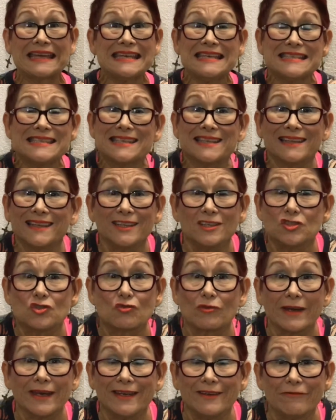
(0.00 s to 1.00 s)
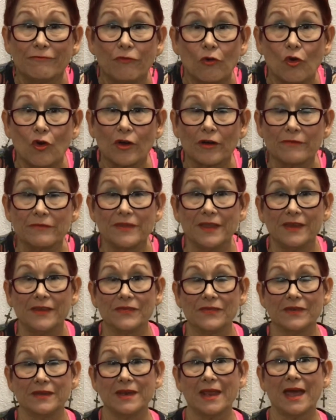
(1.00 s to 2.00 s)
easily drink 4 of
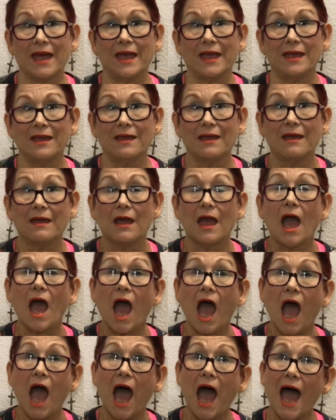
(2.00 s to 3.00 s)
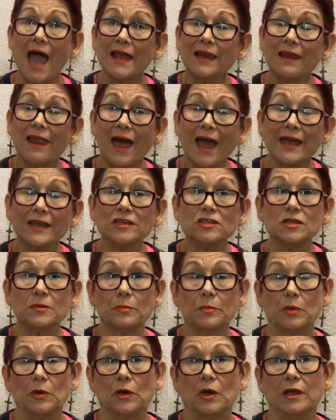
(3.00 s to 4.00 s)
these a day. I like to
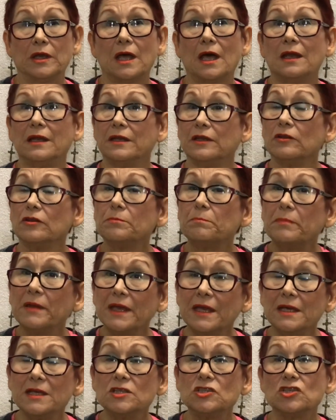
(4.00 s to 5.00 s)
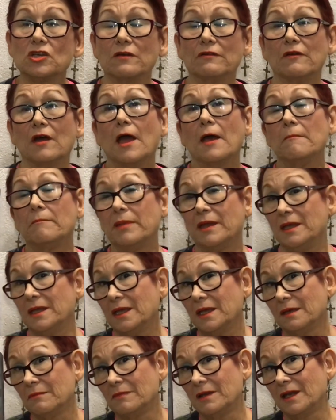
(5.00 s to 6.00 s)
put a little pinch of pink
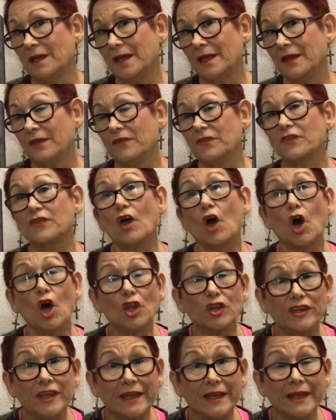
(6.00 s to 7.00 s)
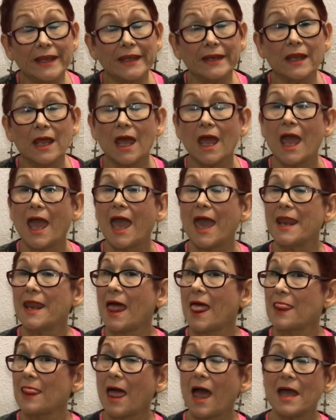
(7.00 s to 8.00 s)
Himalayan salt in it, and
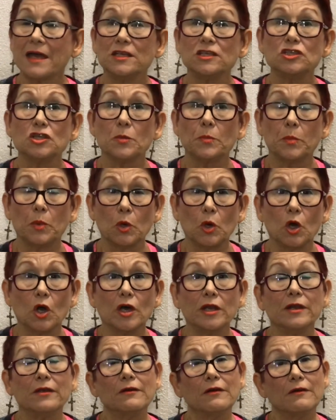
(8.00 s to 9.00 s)
I like to put